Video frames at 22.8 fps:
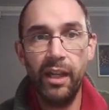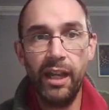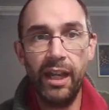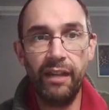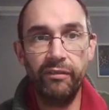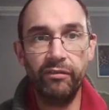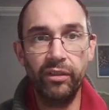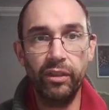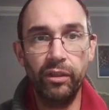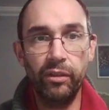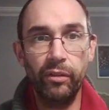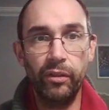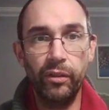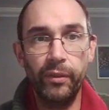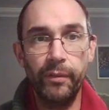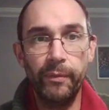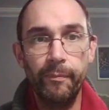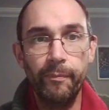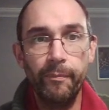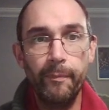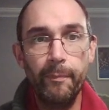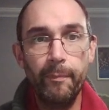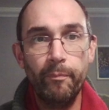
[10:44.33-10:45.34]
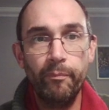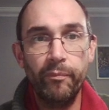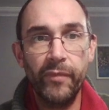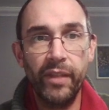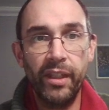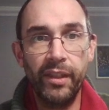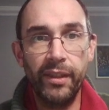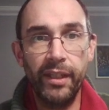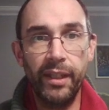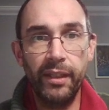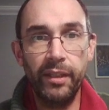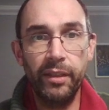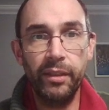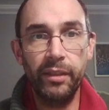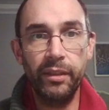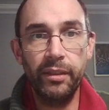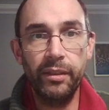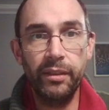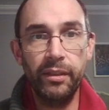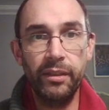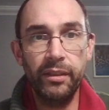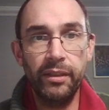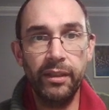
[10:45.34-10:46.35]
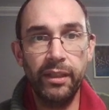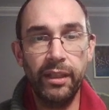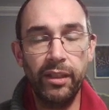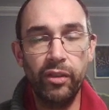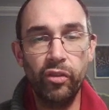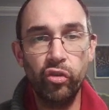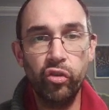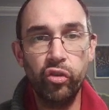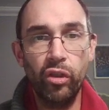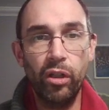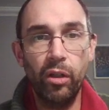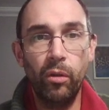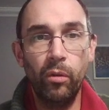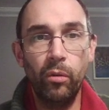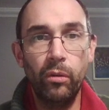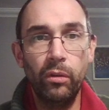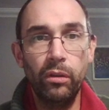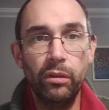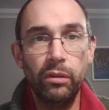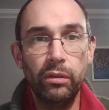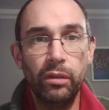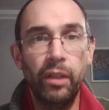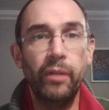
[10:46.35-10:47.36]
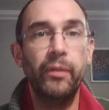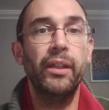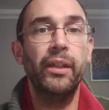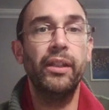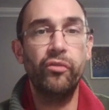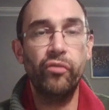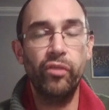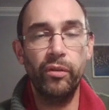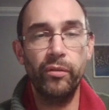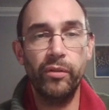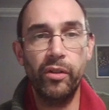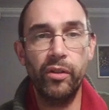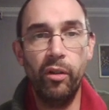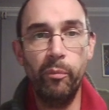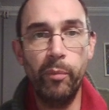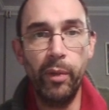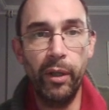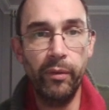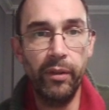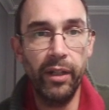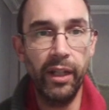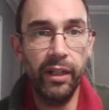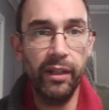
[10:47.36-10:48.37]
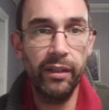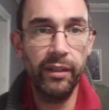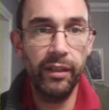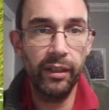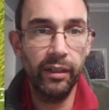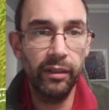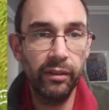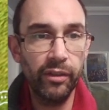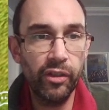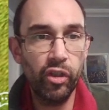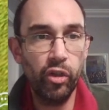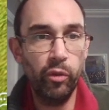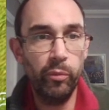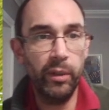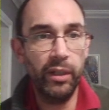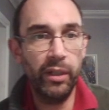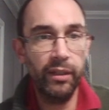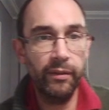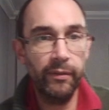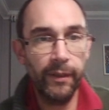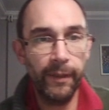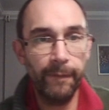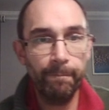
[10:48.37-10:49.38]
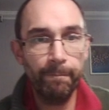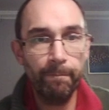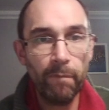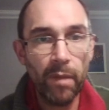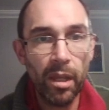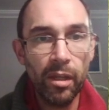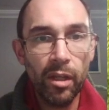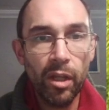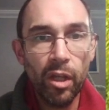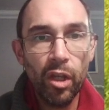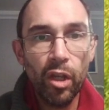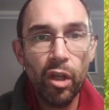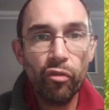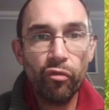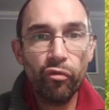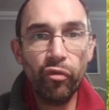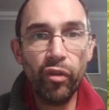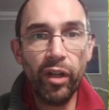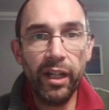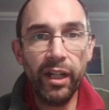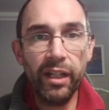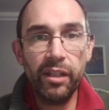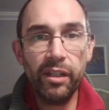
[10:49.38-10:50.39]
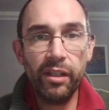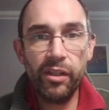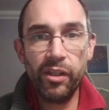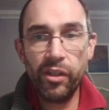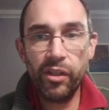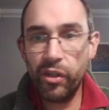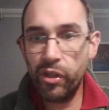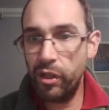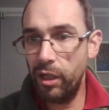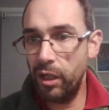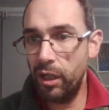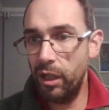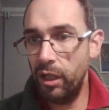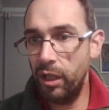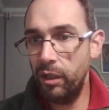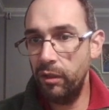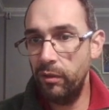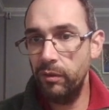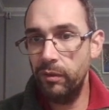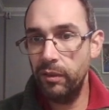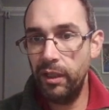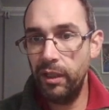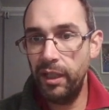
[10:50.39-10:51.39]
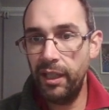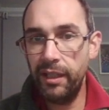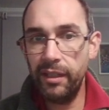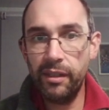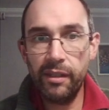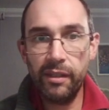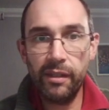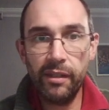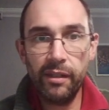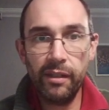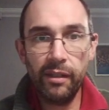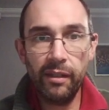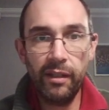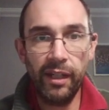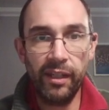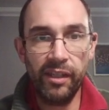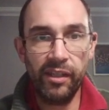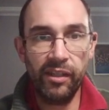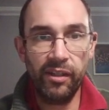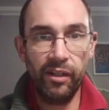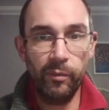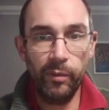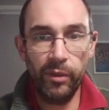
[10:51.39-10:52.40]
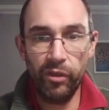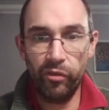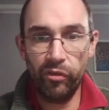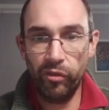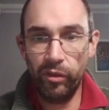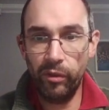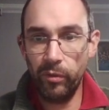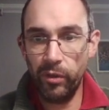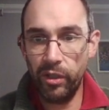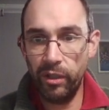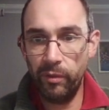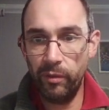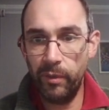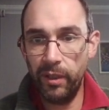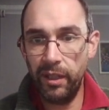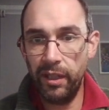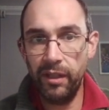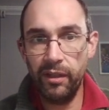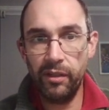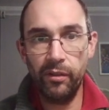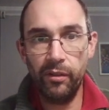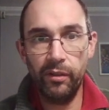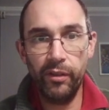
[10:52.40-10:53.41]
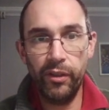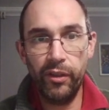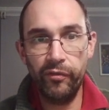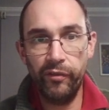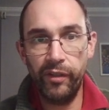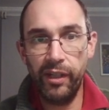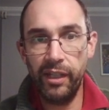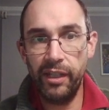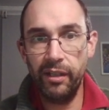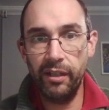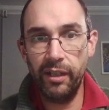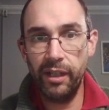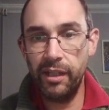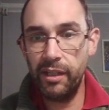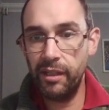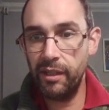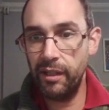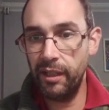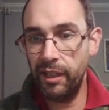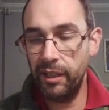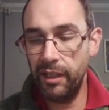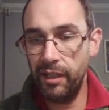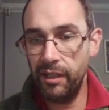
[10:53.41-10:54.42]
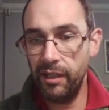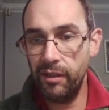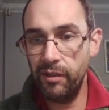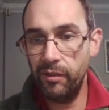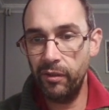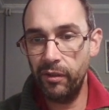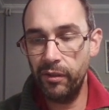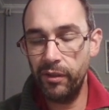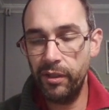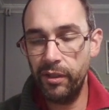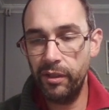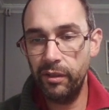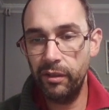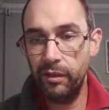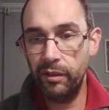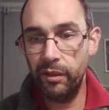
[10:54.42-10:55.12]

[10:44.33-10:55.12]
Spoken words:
haven't gone. And then the troll. Oh yeah, the troll's got a bonehead thing. Stupid. Right. So let's start with the troll, shall we? He's got 3 dice, and he's got